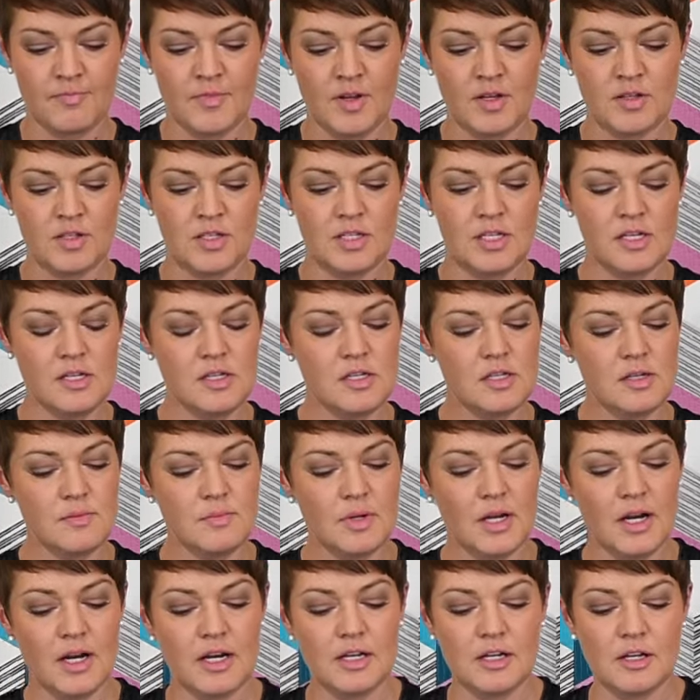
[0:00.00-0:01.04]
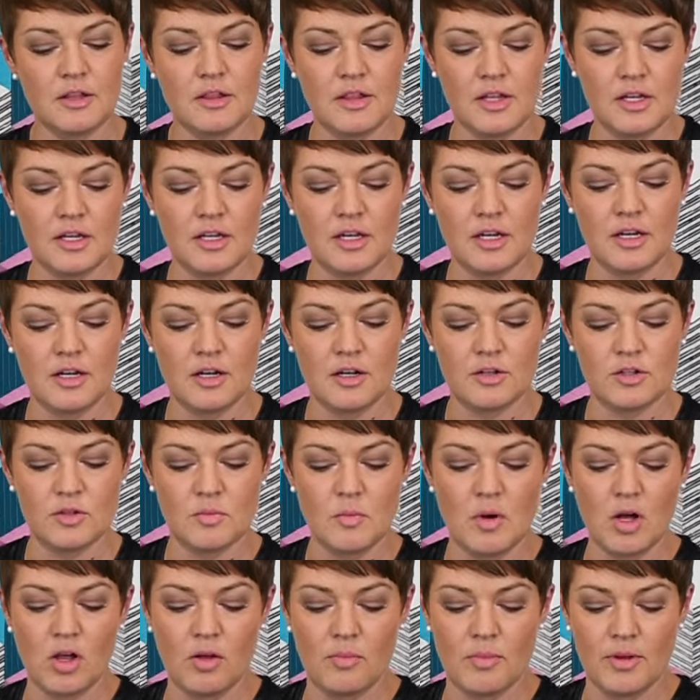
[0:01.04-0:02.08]
And since I'm kind of thinking a
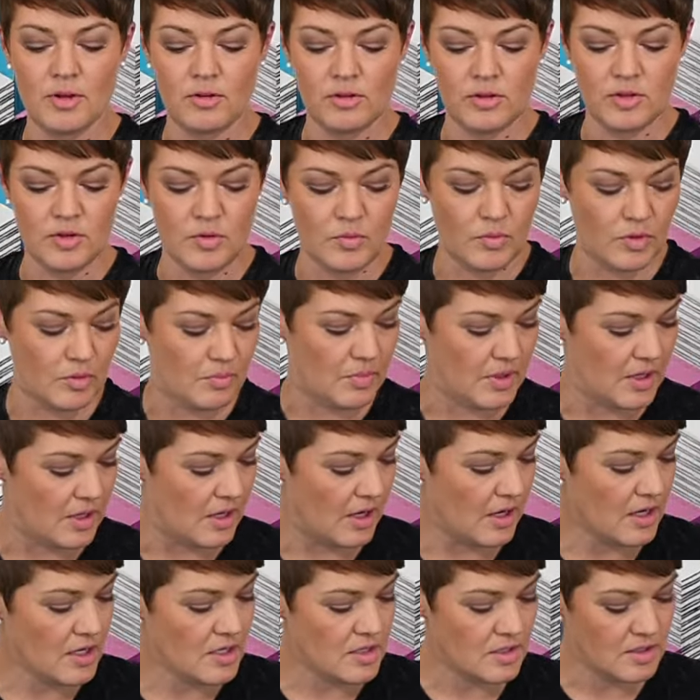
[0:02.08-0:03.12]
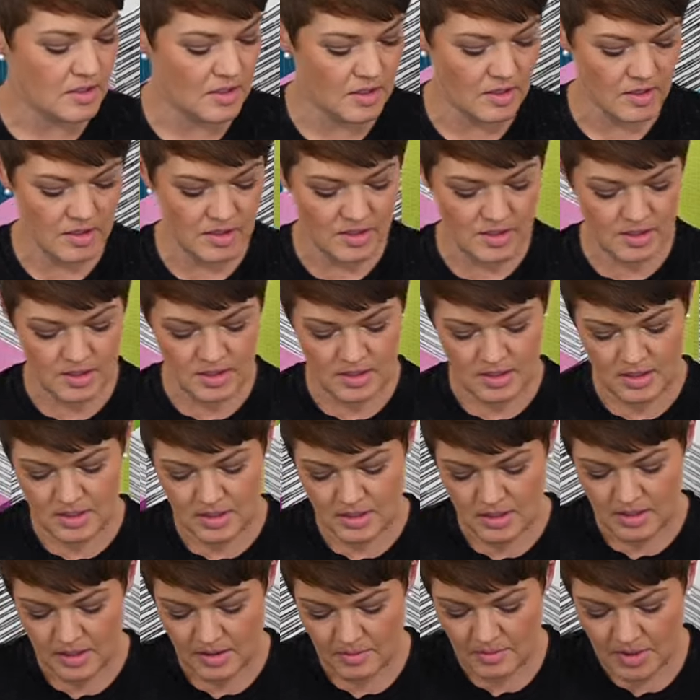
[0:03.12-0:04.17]
small building would be nice,
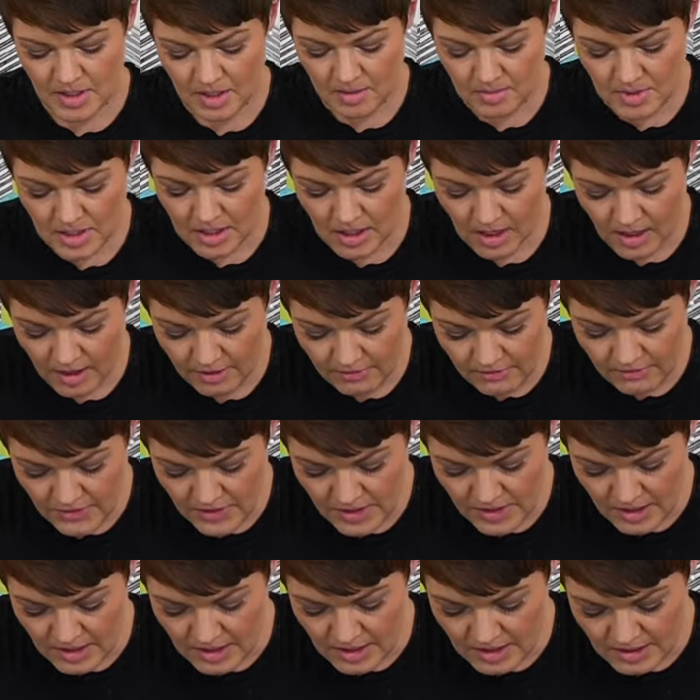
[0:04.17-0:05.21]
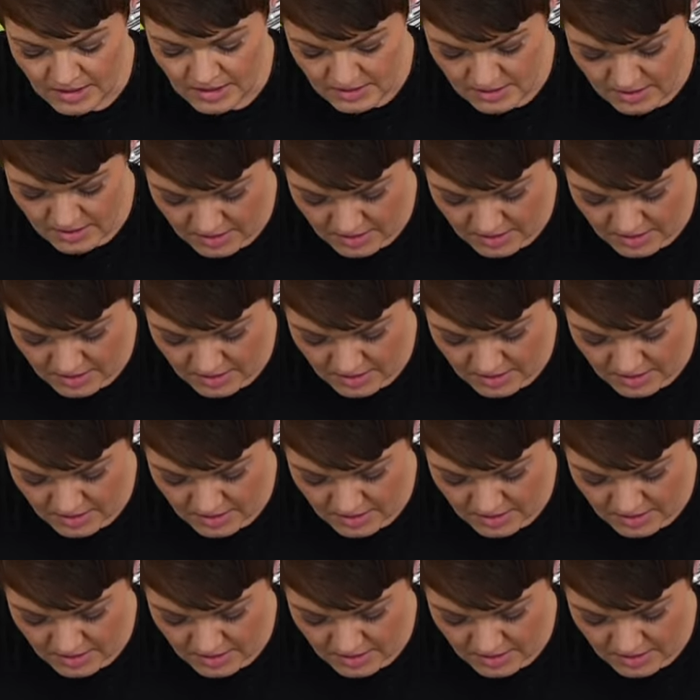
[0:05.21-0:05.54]
I'm coming off the end